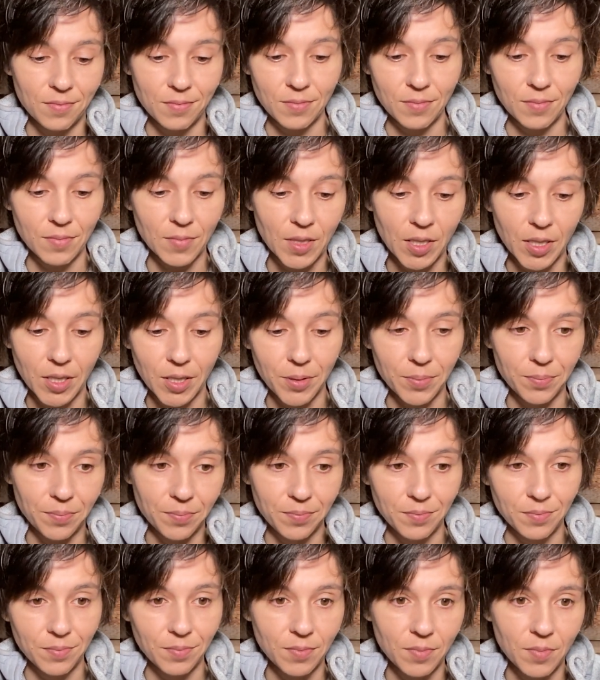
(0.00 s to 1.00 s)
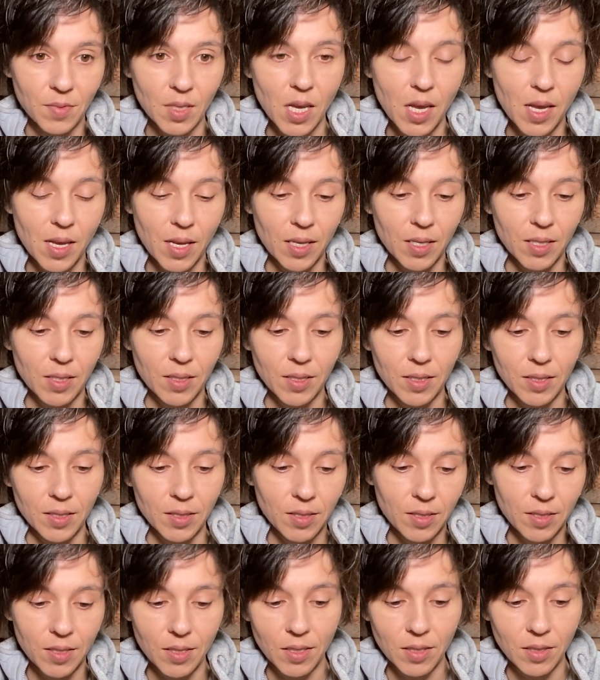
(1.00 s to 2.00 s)
Okay,
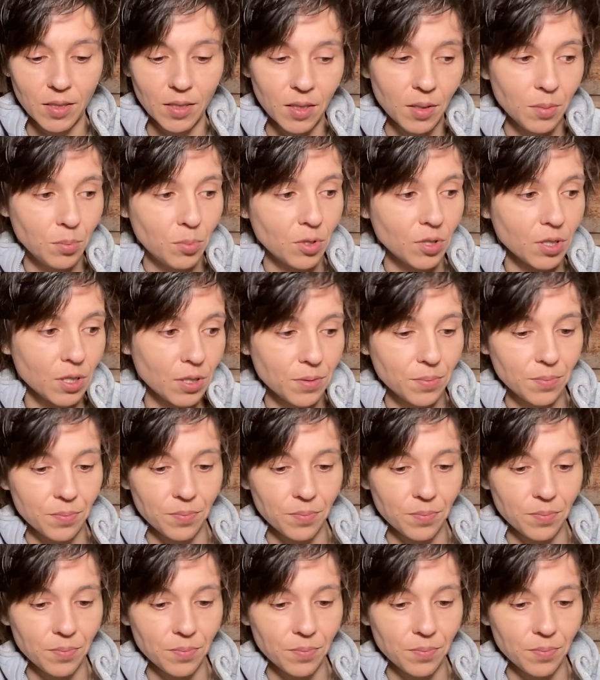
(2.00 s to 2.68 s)
let's see, Libra.